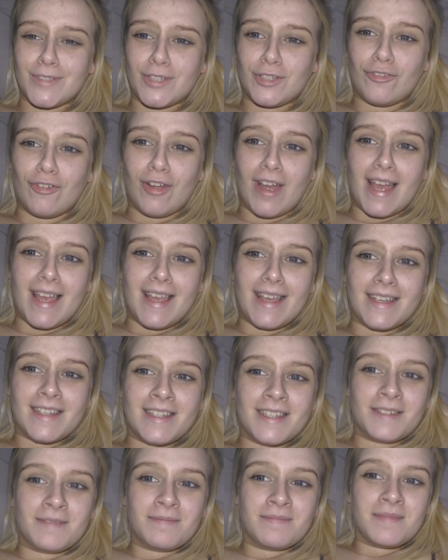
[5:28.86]
Great.
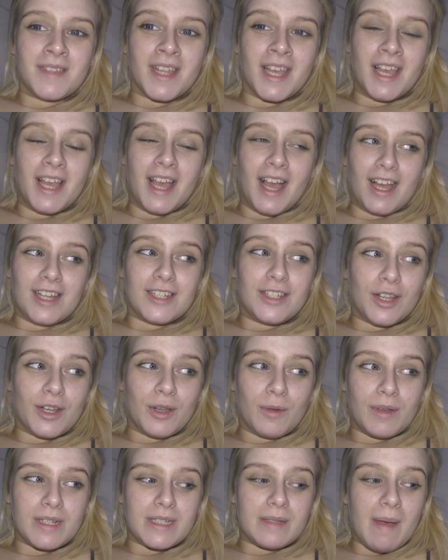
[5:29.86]
I don't
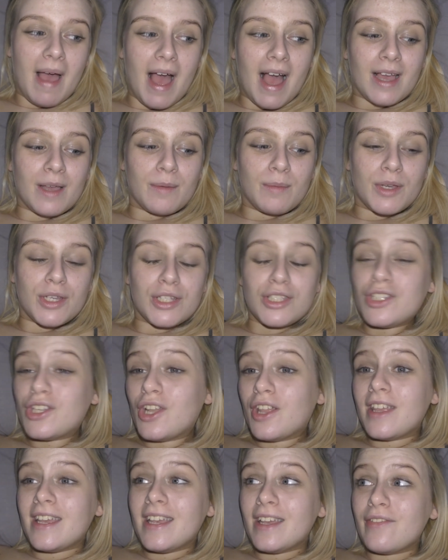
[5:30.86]
know what to pack because
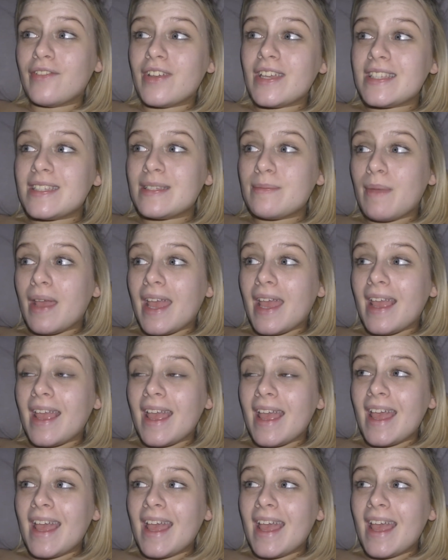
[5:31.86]
nothing fits me,